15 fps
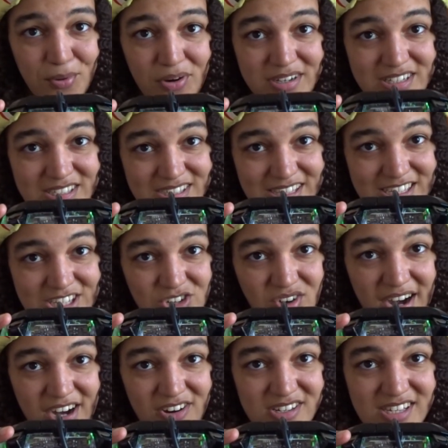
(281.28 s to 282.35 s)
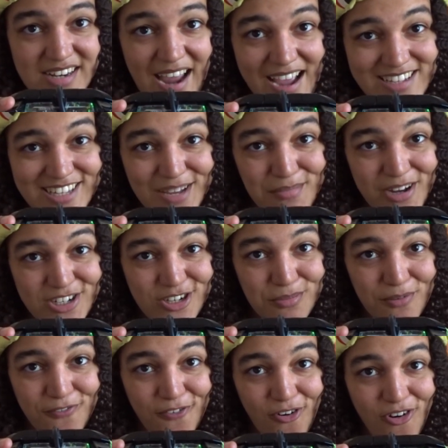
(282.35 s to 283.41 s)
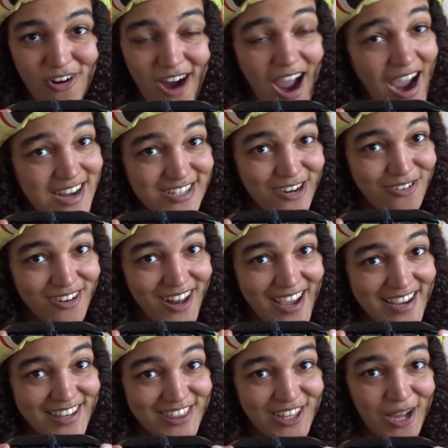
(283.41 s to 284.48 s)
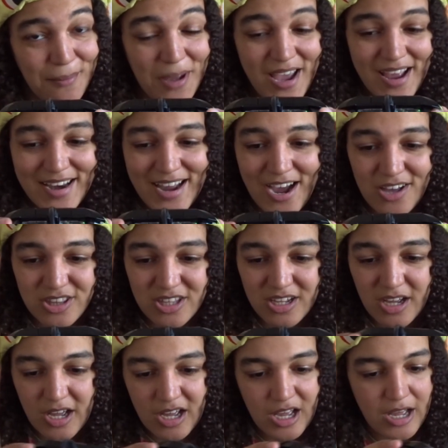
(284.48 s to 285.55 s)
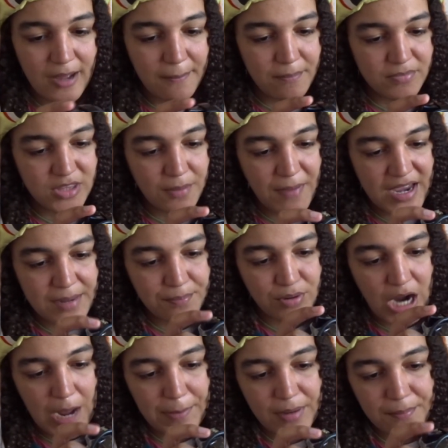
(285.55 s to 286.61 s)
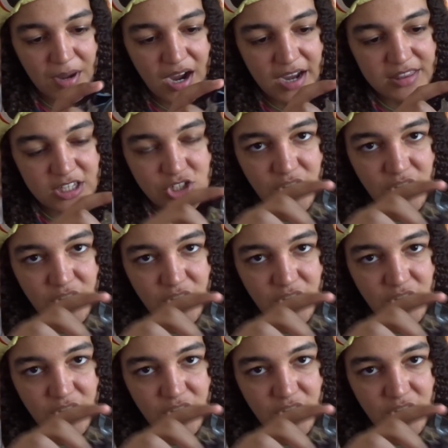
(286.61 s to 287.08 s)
point is these triggers, and as I mentioned before, I don't like them. Now, the main problem behind the